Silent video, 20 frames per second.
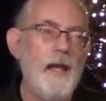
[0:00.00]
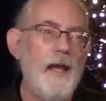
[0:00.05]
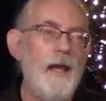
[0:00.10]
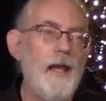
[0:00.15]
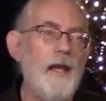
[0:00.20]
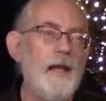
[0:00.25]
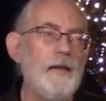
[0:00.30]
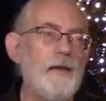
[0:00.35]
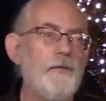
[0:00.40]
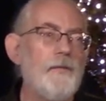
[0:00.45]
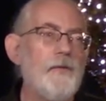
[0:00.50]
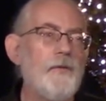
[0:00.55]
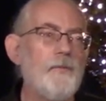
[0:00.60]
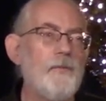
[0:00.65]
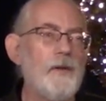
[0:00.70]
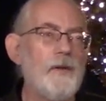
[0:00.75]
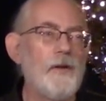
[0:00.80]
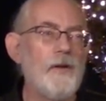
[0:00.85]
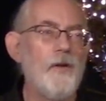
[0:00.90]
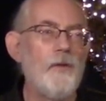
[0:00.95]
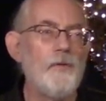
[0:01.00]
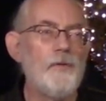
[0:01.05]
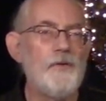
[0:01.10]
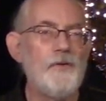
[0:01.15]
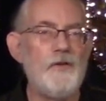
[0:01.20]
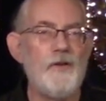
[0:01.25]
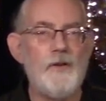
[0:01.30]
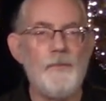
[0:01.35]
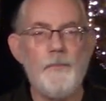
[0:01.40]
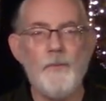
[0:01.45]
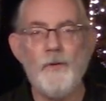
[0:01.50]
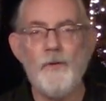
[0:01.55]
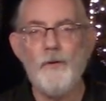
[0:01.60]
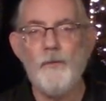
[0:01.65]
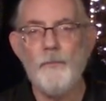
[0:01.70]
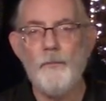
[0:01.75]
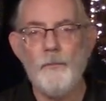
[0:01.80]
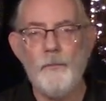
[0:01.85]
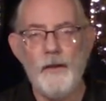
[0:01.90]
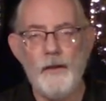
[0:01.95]
and if you want to go
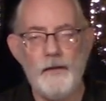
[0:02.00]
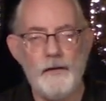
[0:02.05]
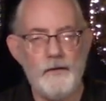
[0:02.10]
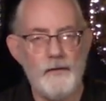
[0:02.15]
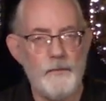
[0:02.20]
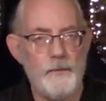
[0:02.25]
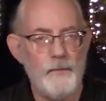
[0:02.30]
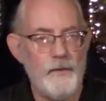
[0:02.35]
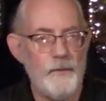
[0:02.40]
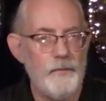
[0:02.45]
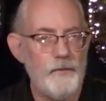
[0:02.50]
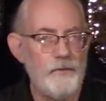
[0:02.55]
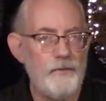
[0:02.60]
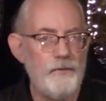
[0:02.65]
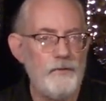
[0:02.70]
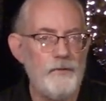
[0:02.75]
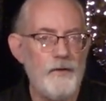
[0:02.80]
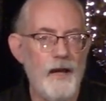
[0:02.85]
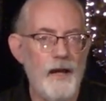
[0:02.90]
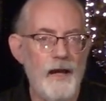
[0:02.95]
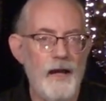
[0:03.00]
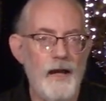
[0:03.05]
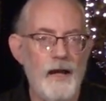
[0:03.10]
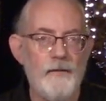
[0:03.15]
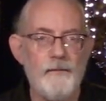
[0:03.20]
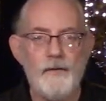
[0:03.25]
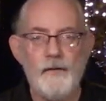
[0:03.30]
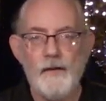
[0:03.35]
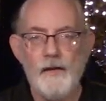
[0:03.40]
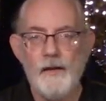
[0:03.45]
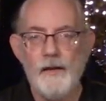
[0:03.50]
deeper many of the people who have